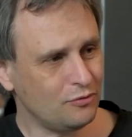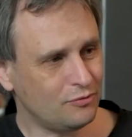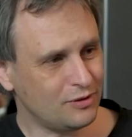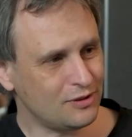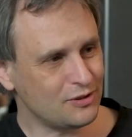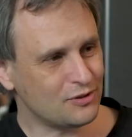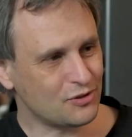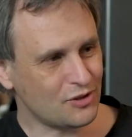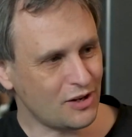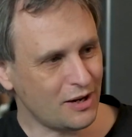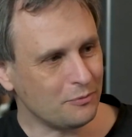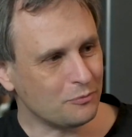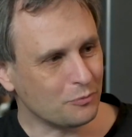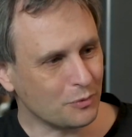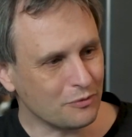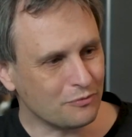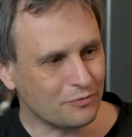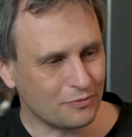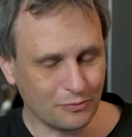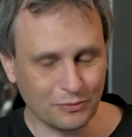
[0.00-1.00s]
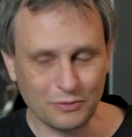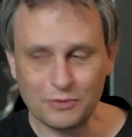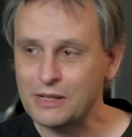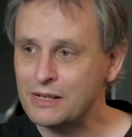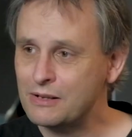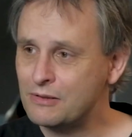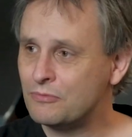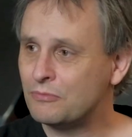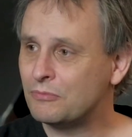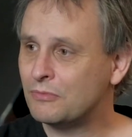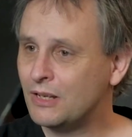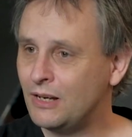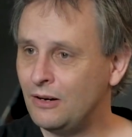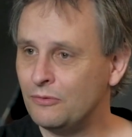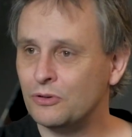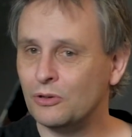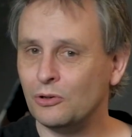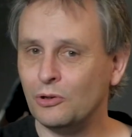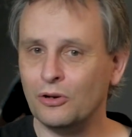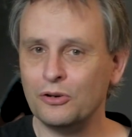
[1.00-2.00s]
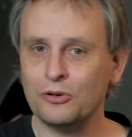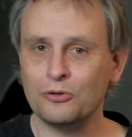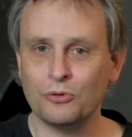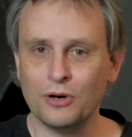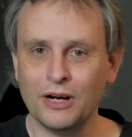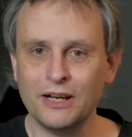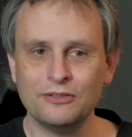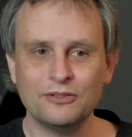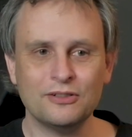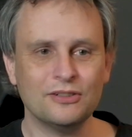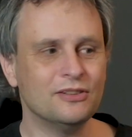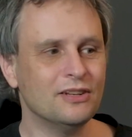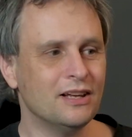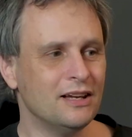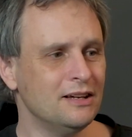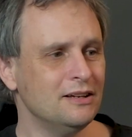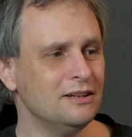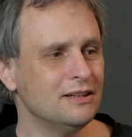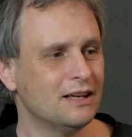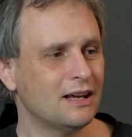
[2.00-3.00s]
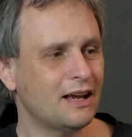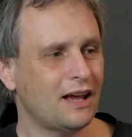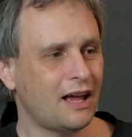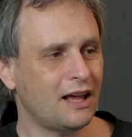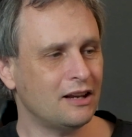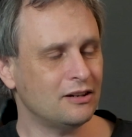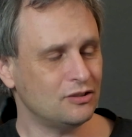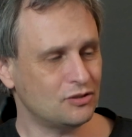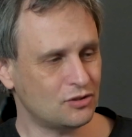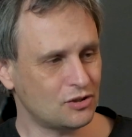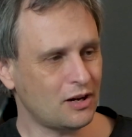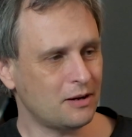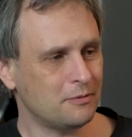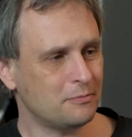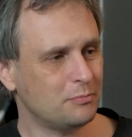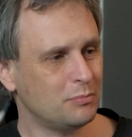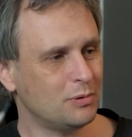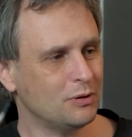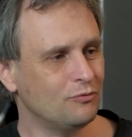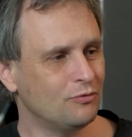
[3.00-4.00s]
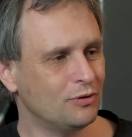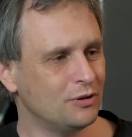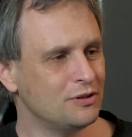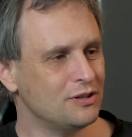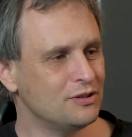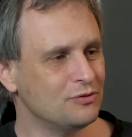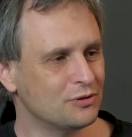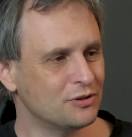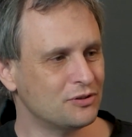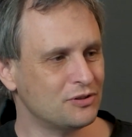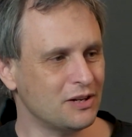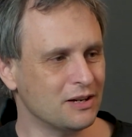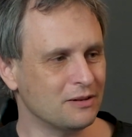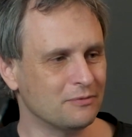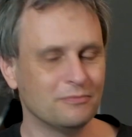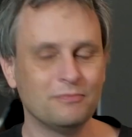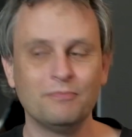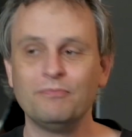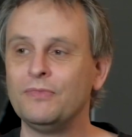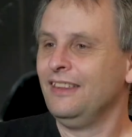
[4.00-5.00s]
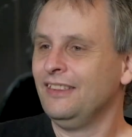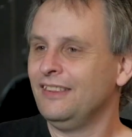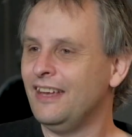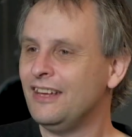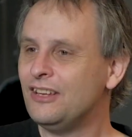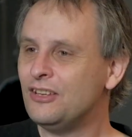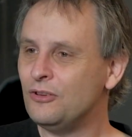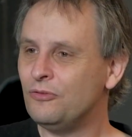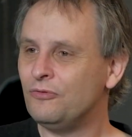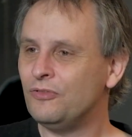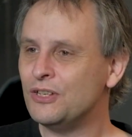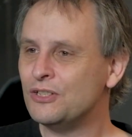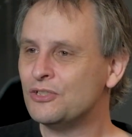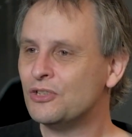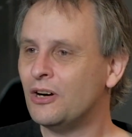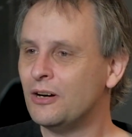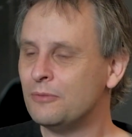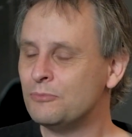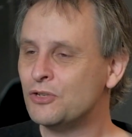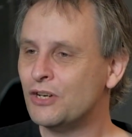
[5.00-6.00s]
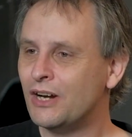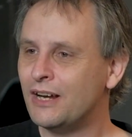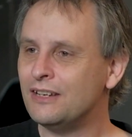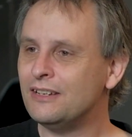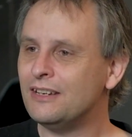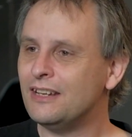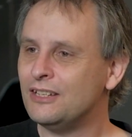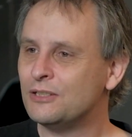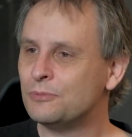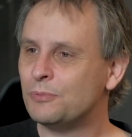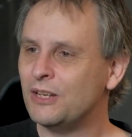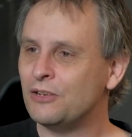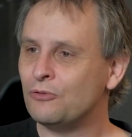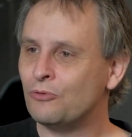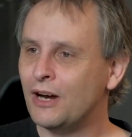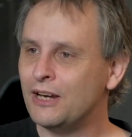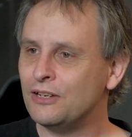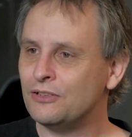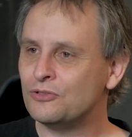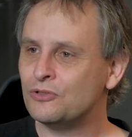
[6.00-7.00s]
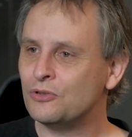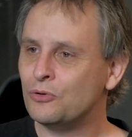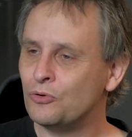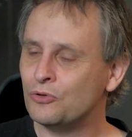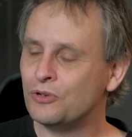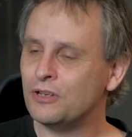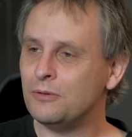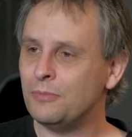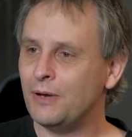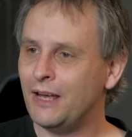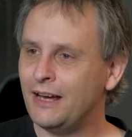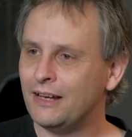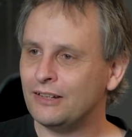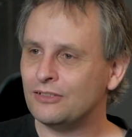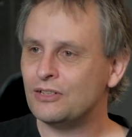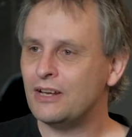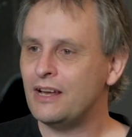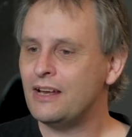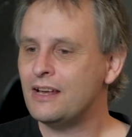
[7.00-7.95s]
you for this chat. We've covered a lot of ground in there, and it's been very interesting. Thank you for your time, Shane. It's been great talking about